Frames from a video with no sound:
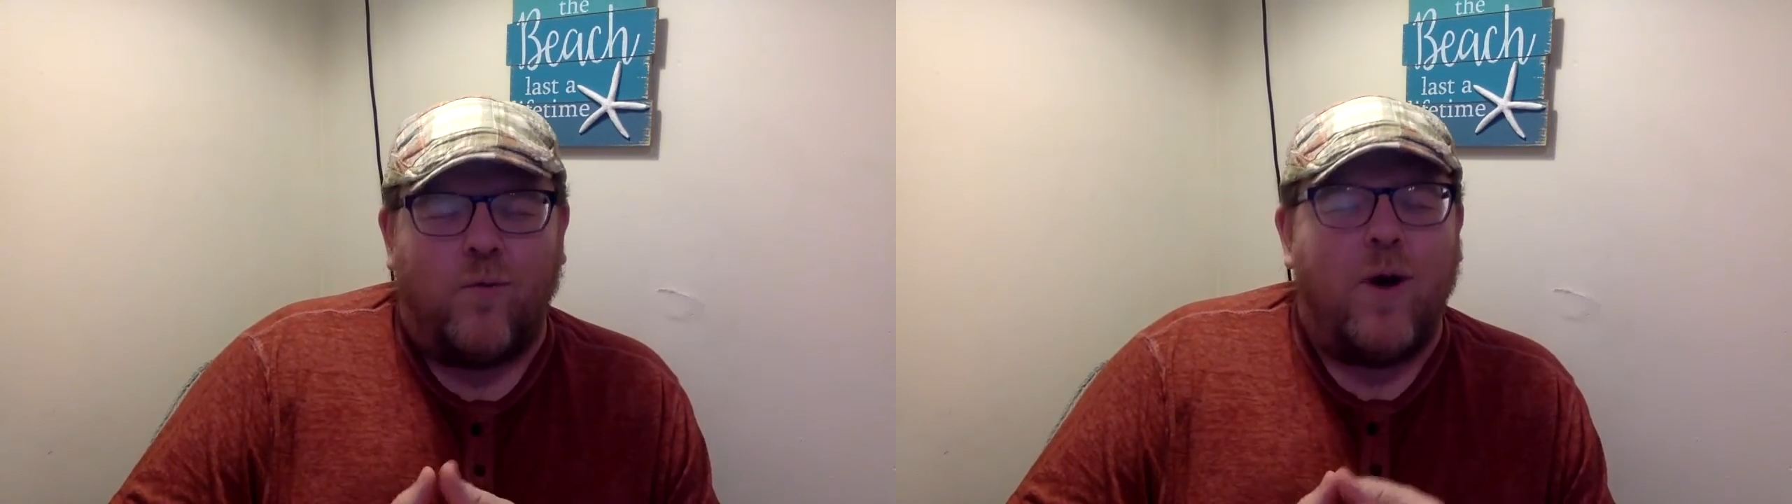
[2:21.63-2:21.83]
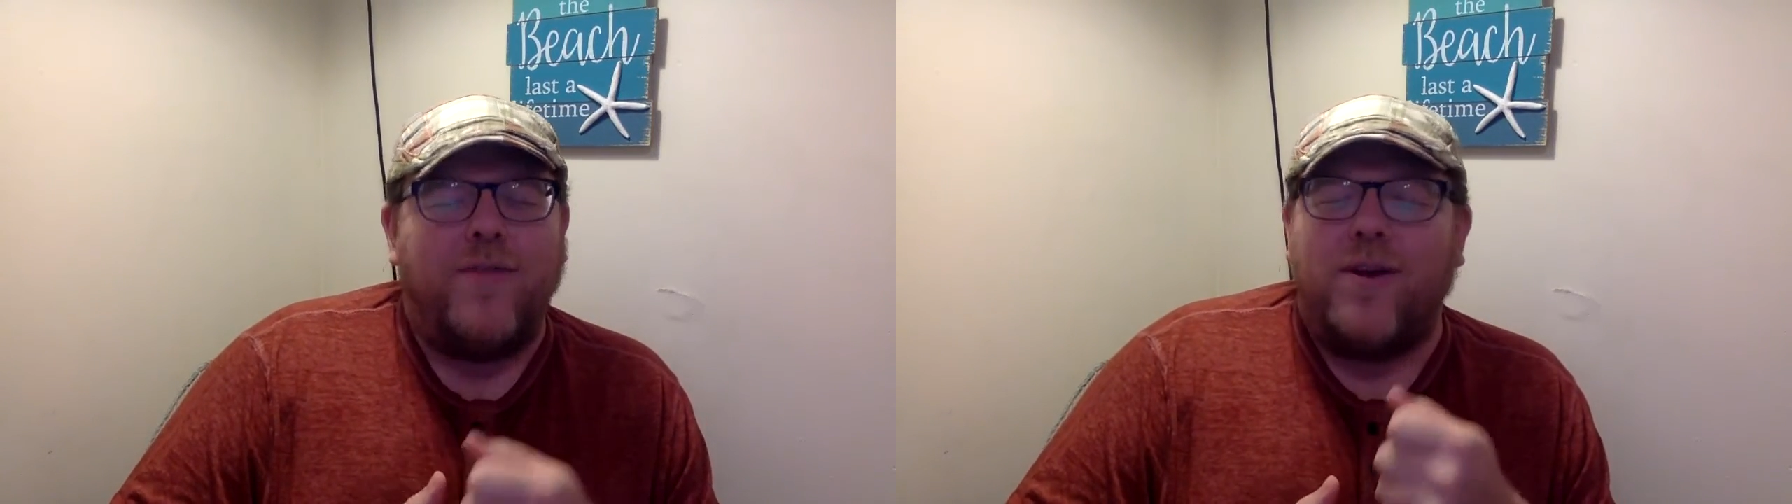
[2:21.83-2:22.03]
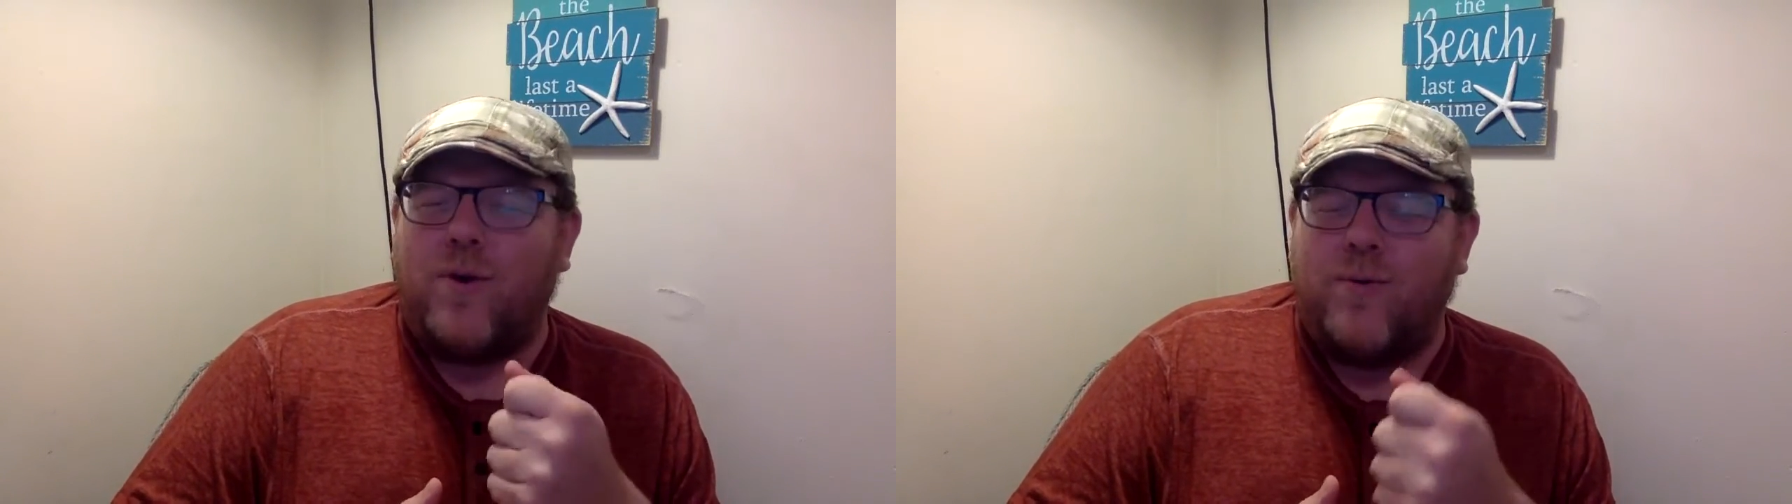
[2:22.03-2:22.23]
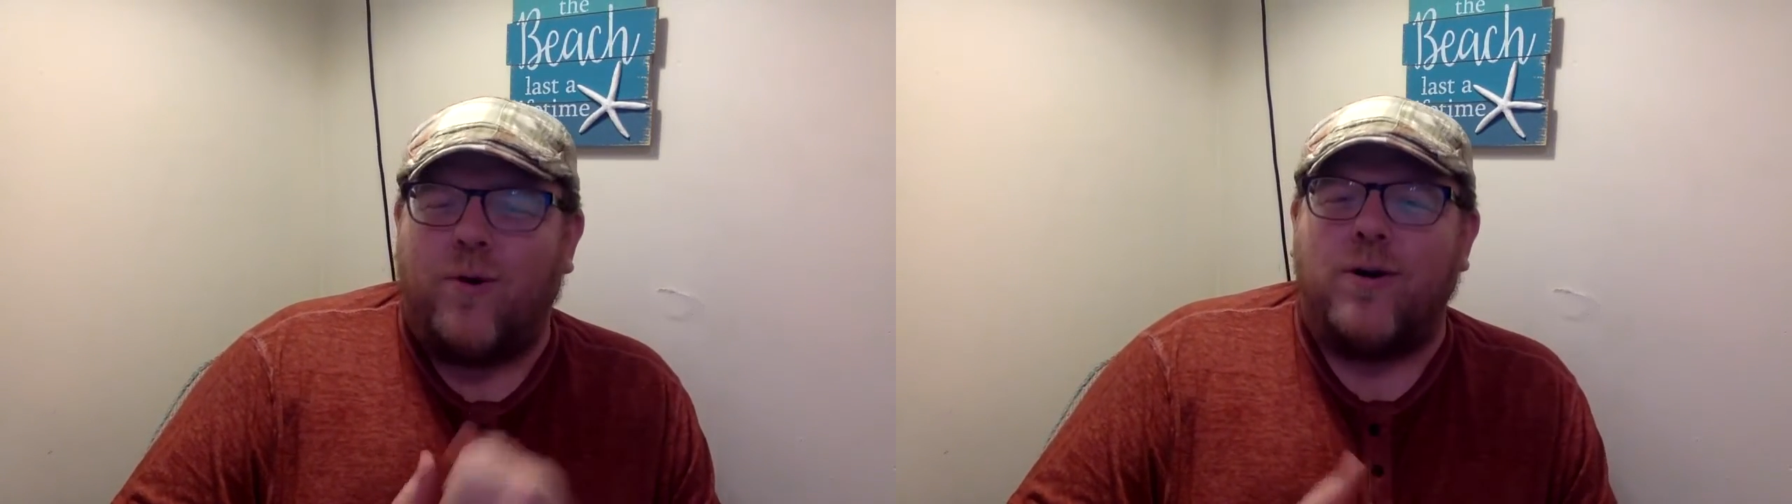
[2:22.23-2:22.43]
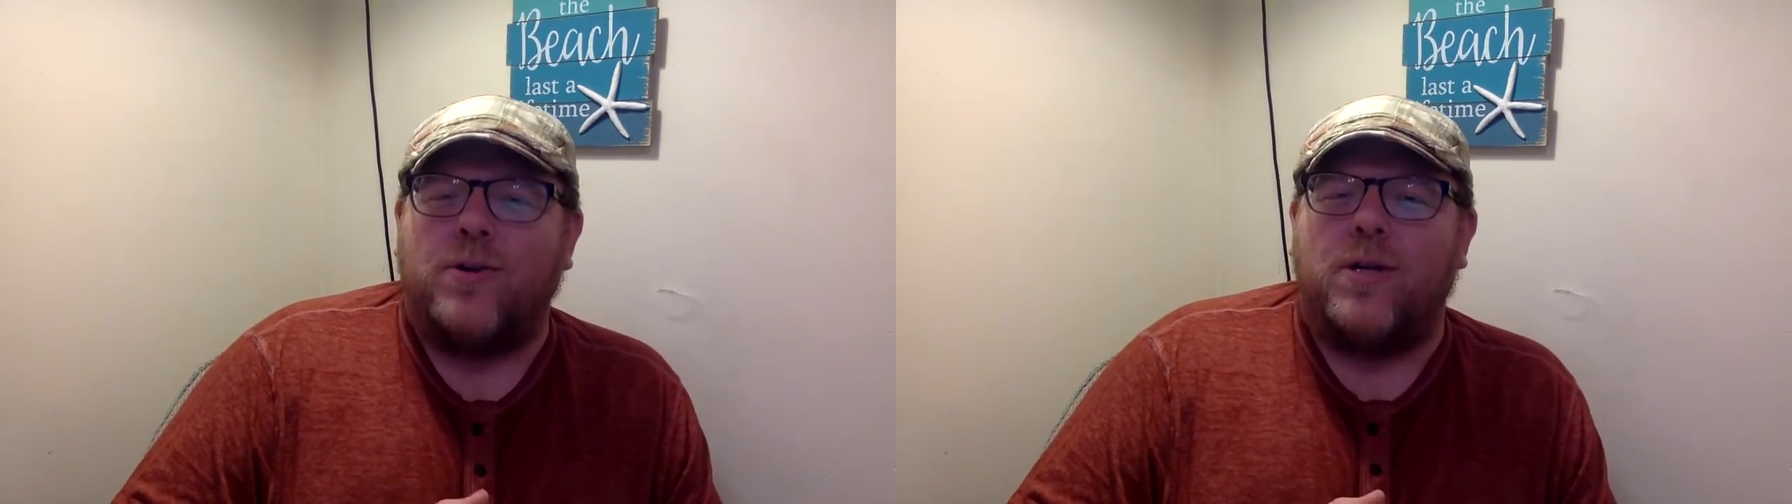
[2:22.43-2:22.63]
one that we
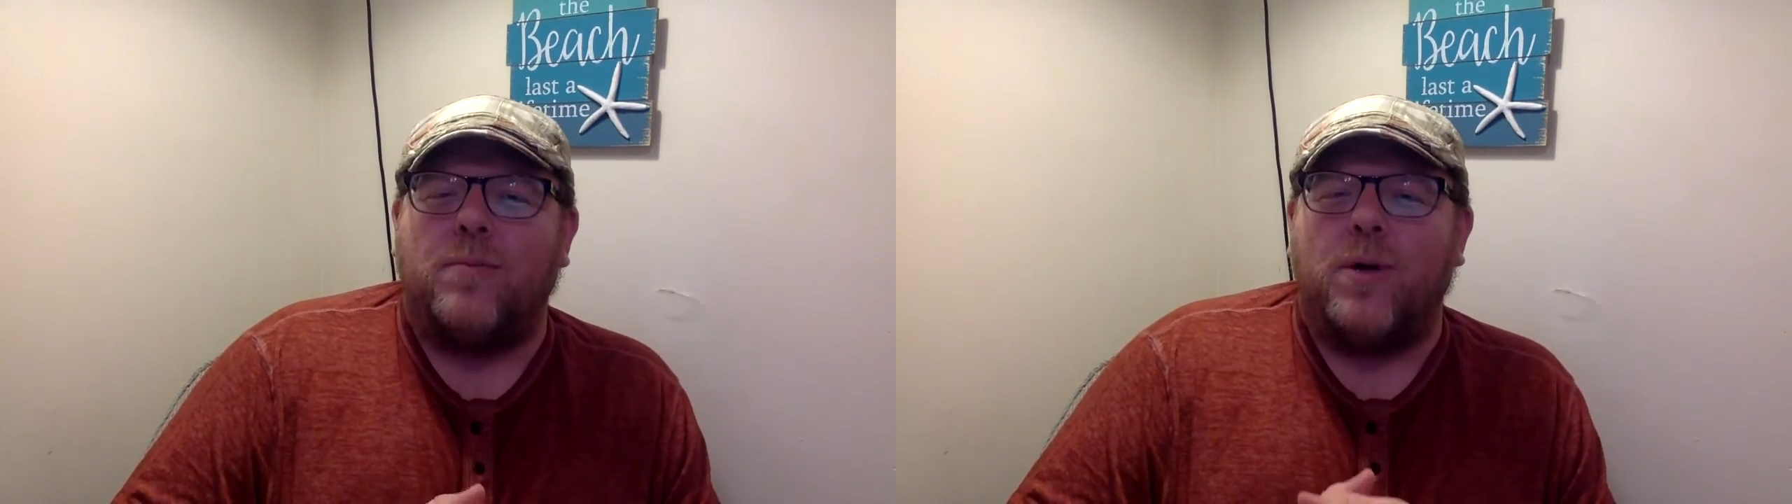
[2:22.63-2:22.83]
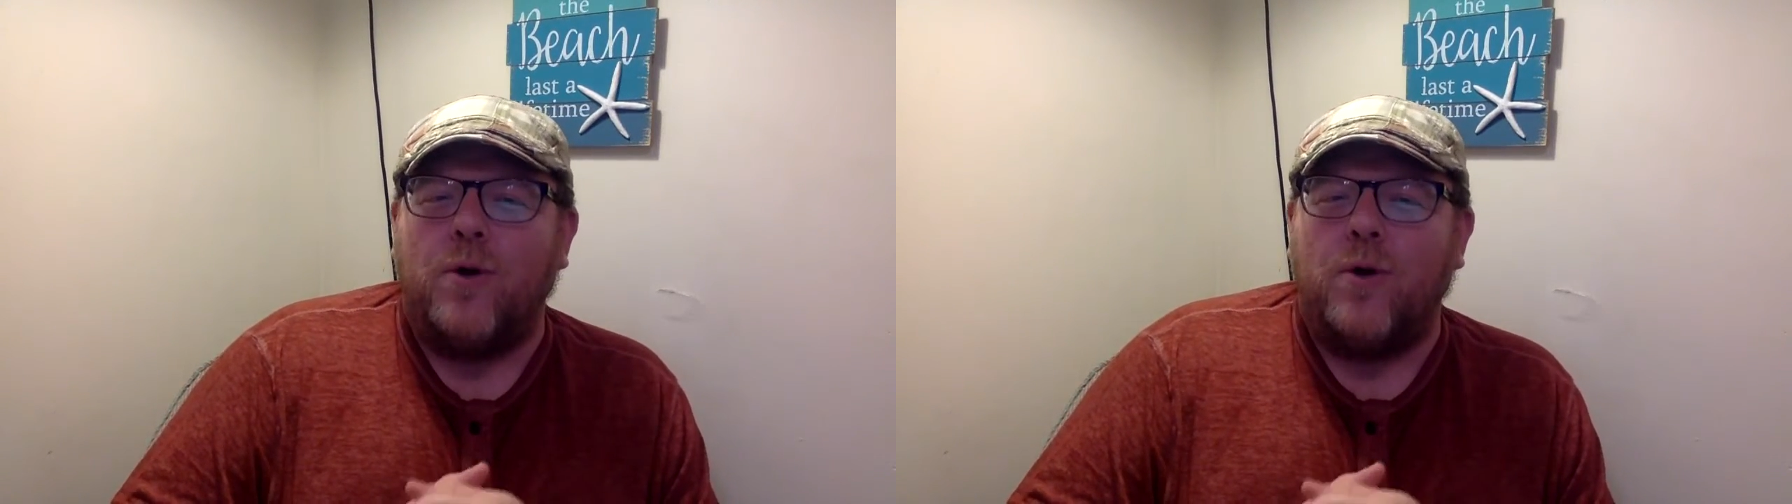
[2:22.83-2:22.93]
worship,